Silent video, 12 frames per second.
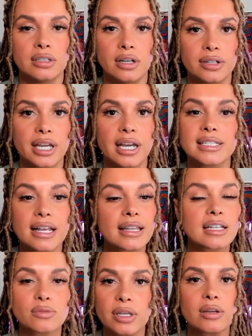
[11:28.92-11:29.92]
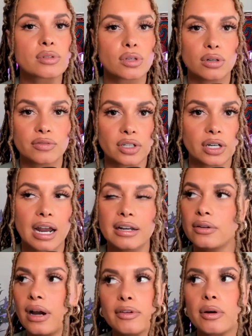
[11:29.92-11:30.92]
Yeah, I said last week it was over. I
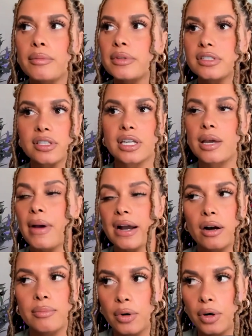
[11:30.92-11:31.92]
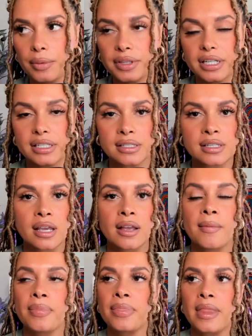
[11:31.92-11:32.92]
knew everyone was going to get back on board with this
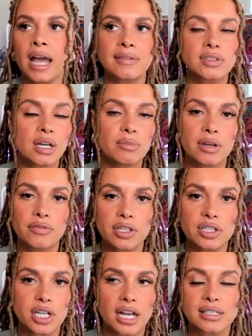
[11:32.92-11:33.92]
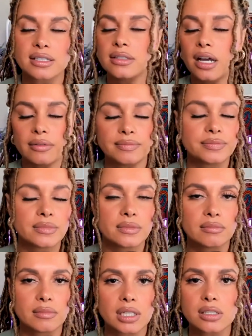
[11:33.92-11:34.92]
after that win for the Jets. No,
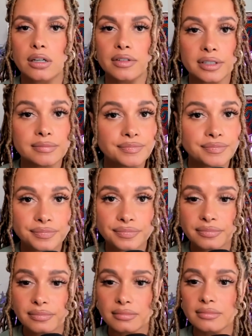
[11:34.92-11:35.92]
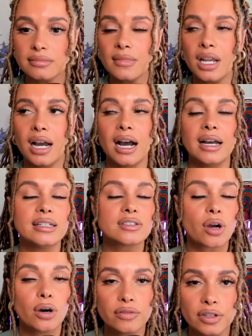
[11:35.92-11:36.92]
it's over. It's
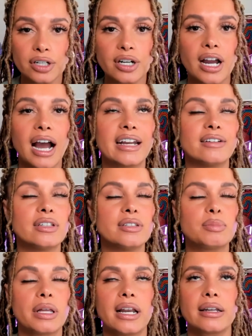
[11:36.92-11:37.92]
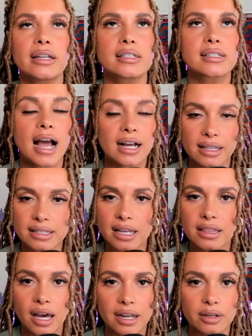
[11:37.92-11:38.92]
over. It played out exactly as I
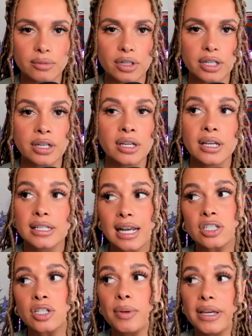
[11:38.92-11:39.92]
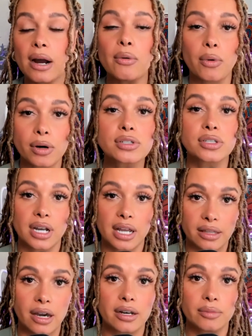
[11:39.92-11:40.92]
thought it would. It's actually played out worse than I
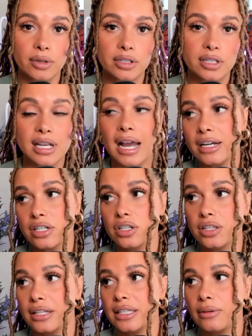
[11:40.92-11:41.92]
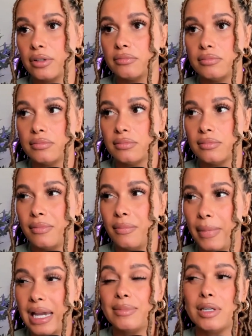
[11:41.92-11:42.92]
thought it would, because I actually thought they would
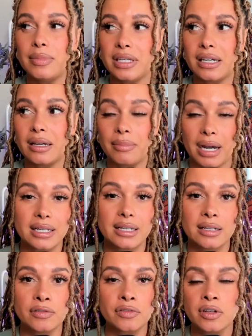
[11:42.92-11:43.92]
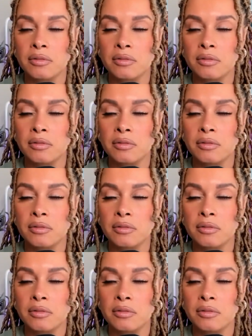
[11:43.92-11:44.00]
maybe be competitive.